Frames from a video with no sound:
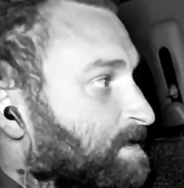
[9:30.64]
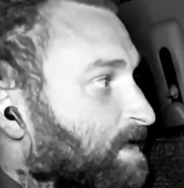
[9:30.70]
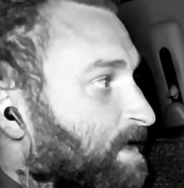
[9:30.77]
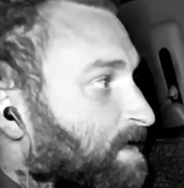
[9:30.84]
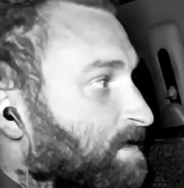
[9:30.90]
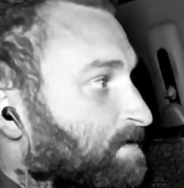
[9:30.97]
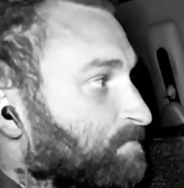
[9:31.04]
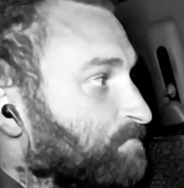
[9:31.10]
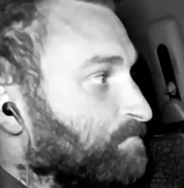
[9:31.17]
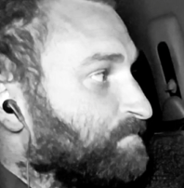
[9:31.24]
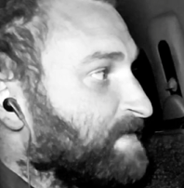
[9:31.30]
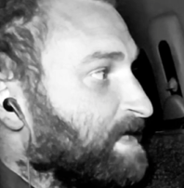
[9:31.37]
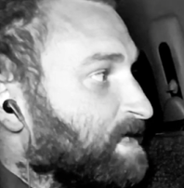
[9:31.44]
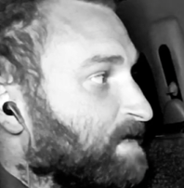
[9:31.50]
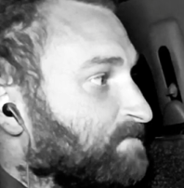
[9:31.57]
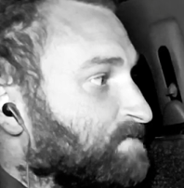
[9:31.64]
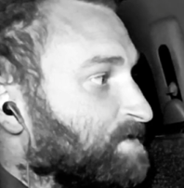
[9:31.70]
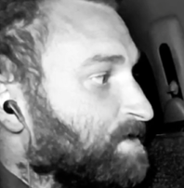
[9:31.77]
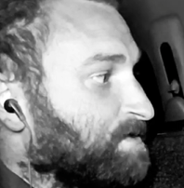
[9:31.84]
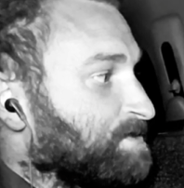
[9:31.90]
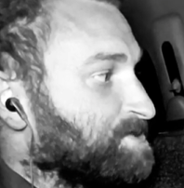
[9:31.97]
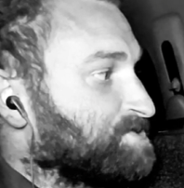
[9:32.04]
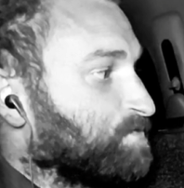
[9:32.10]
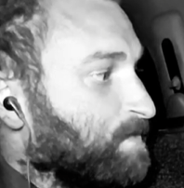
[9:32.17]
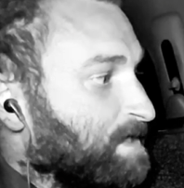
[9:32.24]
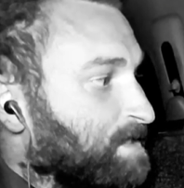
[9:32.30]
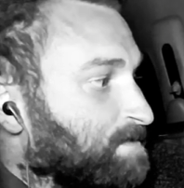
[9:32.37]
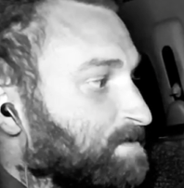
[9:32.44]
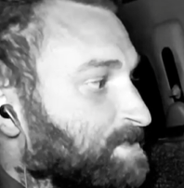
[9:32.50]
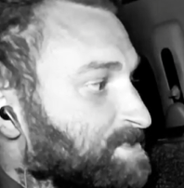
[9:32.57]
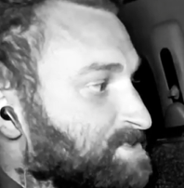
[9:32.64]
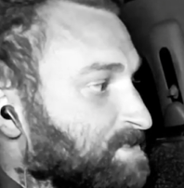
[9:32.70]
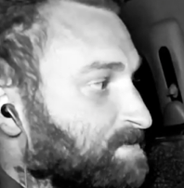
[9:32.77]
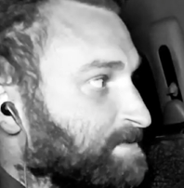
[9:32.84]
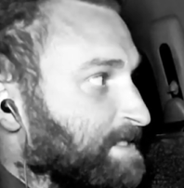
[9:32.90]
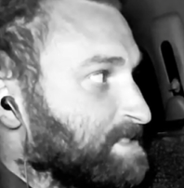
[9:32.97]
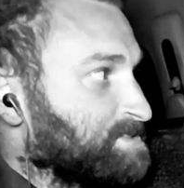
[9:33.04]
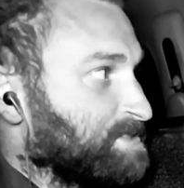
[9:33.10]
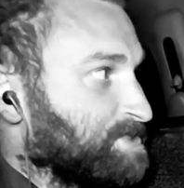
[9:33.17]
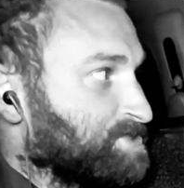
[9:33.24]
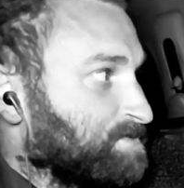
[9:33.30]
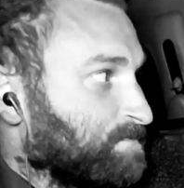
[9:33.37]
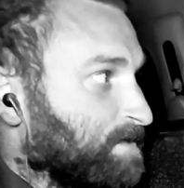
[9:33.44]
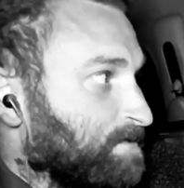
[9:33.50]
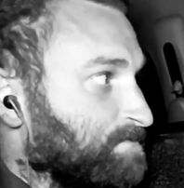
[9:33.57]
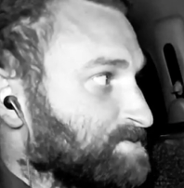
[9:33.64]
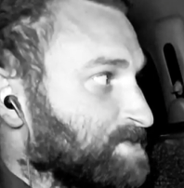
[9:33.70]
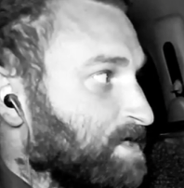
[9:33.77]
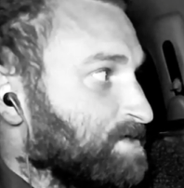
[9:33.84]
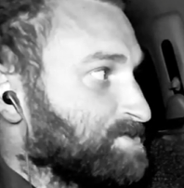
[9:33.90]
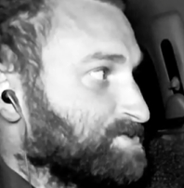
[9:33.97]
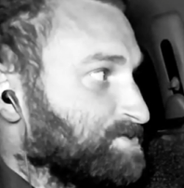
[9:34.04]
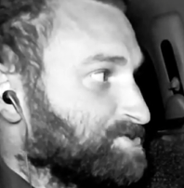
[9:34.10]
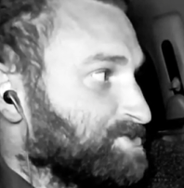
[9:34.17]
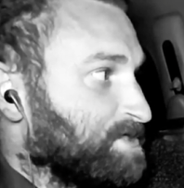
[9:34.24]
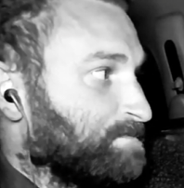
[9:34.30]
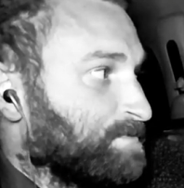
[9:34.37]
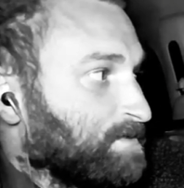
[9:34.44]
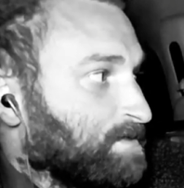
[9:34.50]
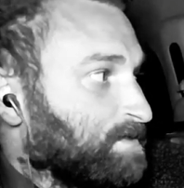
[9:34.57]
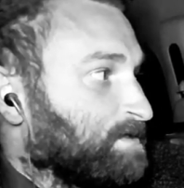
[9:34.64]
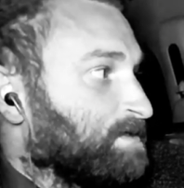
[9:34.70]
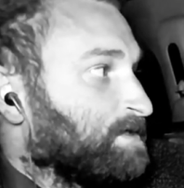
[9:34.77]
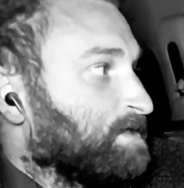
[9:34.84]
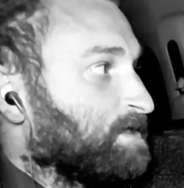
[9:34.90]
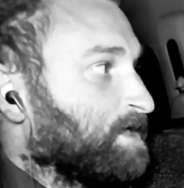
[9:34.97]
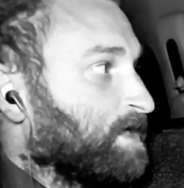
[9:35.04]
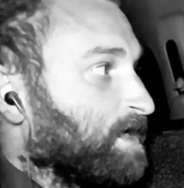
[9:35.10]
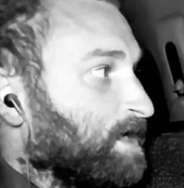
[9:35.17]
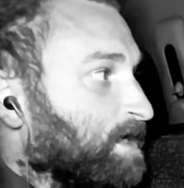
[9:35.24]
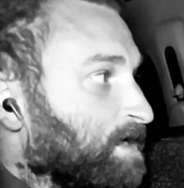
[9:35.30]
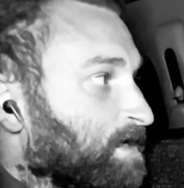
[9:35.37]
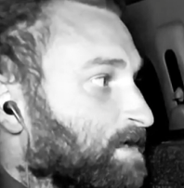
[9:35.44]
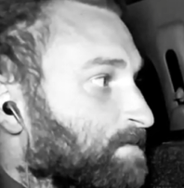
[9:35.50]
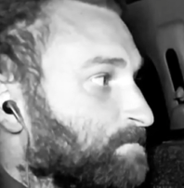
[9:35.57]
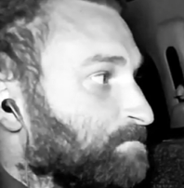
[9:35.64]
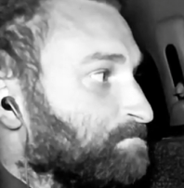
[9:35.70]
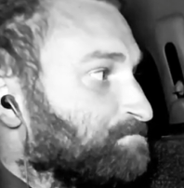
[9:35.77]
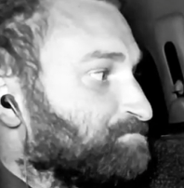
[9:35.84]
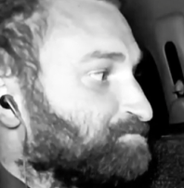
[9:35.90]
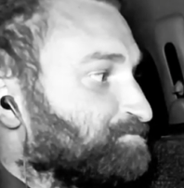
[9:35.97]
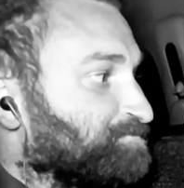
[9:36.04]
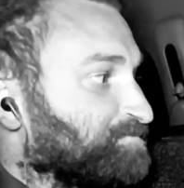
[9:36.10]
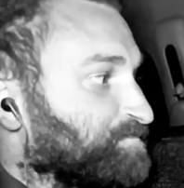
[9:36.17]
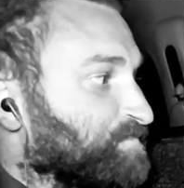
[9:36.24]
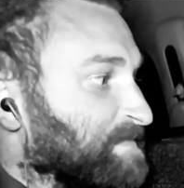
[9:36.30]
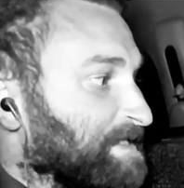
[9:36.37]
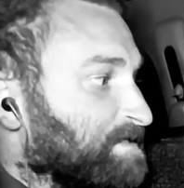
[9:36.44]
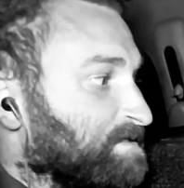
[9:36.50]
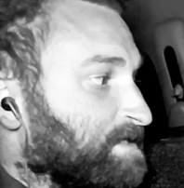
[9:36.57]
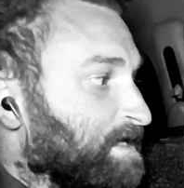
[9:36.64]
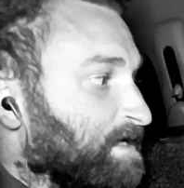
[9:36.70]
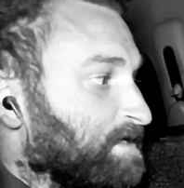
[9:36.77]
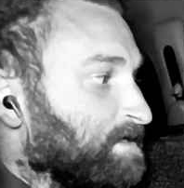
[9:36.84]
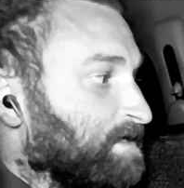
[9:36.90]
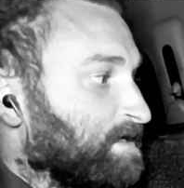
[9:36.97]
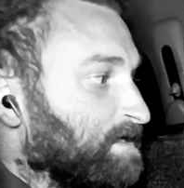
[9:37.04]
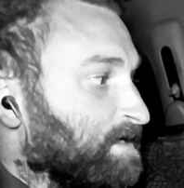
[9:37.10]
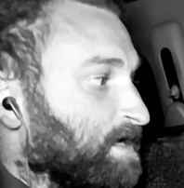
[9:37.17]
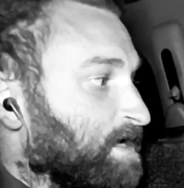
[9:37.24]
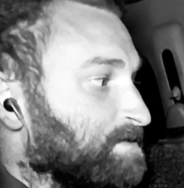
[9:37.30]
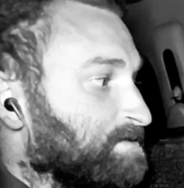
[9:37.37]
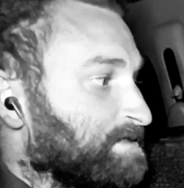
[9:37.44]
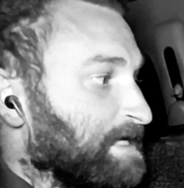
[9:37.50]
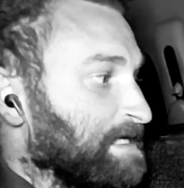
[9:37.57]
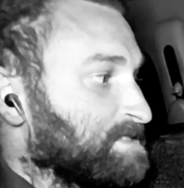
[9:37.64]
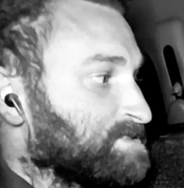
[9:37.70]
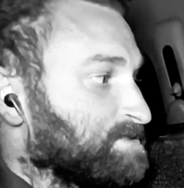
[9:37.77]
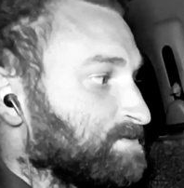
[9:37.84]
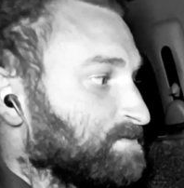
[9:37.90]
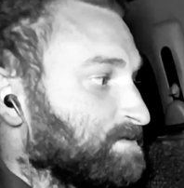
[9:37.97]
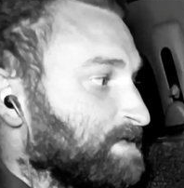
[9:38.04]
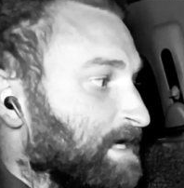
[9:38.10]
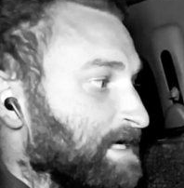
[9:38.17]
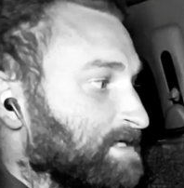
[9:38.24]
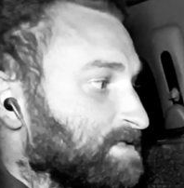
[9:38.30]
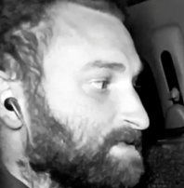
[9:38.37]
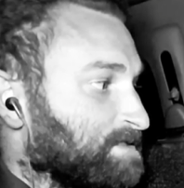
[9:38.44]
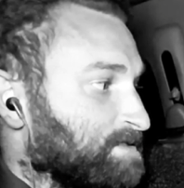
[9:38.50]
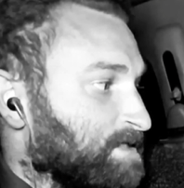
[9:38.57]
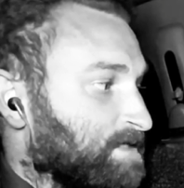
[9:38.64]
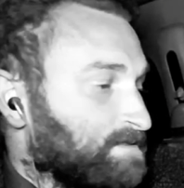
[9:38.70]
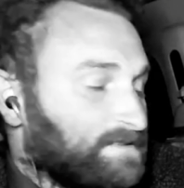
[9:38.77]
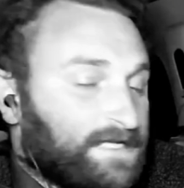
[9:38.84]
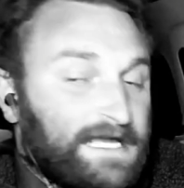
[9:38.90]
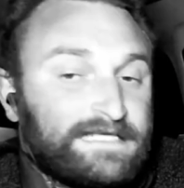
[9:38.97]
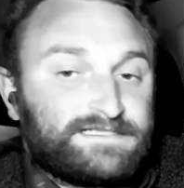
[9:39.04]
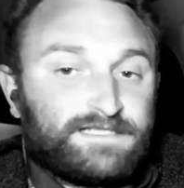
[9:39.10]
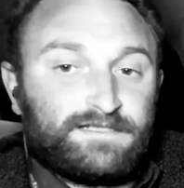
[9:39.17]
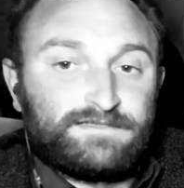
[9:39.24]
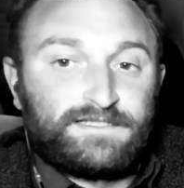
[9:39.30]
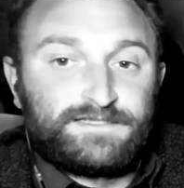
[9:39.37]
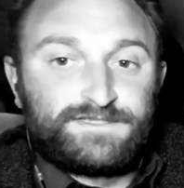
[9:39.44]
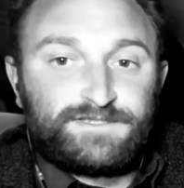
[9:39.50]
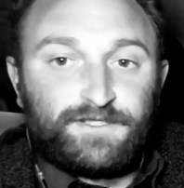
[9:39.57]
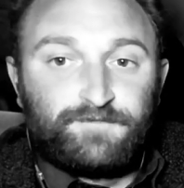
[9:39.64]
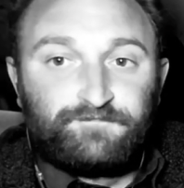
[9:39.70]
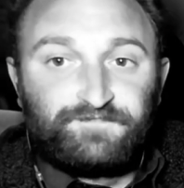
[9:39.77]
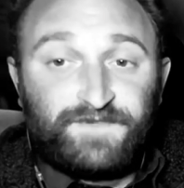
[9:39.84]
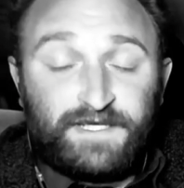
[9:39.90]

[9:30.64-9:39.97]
Um, and I've noticed one other casino gas station where it was also cheaper um, than uh, other, gas lo uh, other gas outlets. So